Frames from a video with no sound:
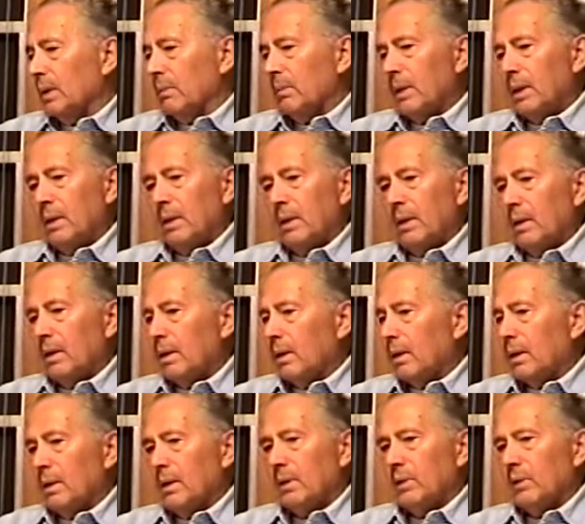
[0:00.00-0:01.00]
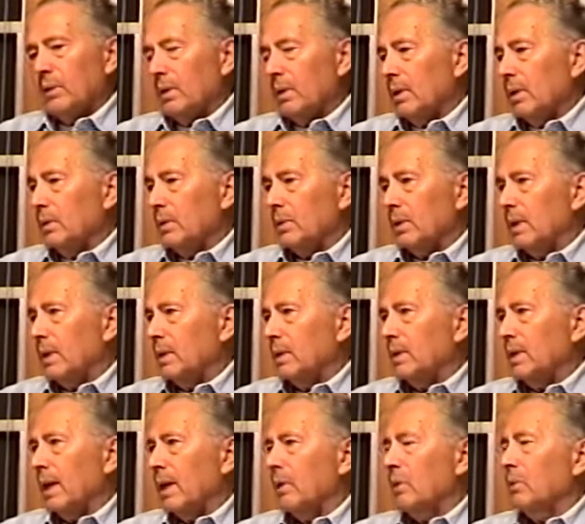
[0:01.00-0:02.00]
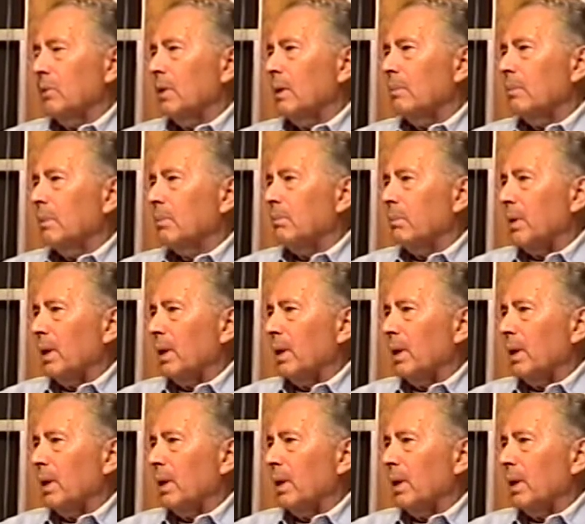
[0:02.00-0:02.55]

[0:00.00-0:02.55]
I mean, these are kids I grew up and